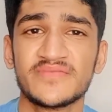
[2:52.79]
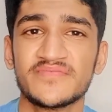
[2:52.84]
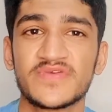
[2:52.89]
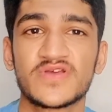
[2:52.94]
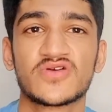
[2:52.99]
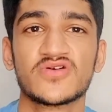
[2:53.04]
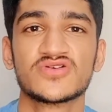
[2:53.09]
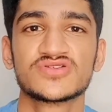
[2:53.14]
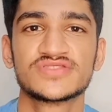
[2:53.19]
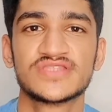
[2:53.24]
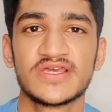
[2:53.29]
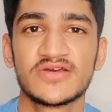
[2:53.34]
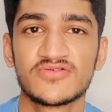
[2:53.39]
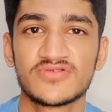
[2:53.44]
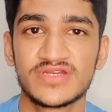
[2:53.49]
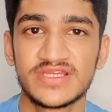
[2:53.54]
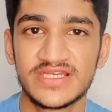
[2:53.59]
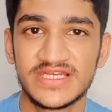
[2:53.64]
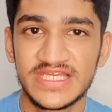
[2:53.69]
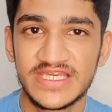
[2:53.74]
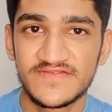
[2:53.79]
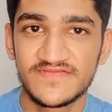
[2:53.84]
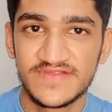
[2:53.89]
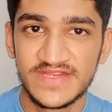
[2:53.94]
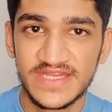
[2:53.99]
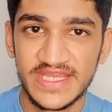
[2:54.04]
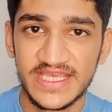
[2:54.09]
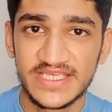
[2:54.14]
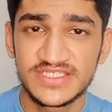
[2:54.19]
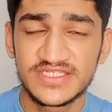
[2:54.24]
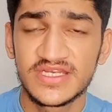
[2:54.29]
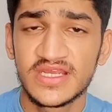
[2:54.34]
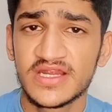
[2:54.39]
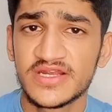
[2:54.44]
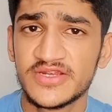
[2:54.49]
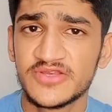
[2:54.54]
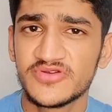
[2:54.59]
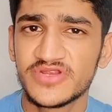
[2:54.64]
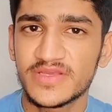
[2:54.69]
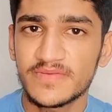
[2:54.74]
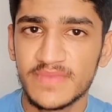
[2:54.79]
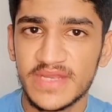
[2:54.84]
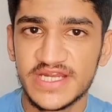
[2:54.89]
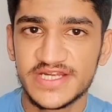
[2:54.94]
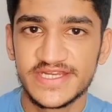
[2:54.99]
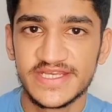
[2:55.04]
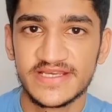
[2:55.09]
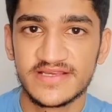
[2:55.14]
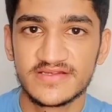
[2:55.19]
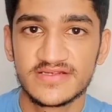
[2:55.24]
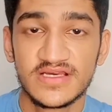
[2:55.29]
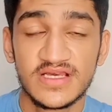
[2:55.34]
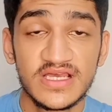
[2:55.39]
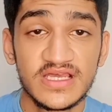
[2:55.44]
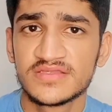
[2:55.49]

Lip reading: because they only leave nest during mating.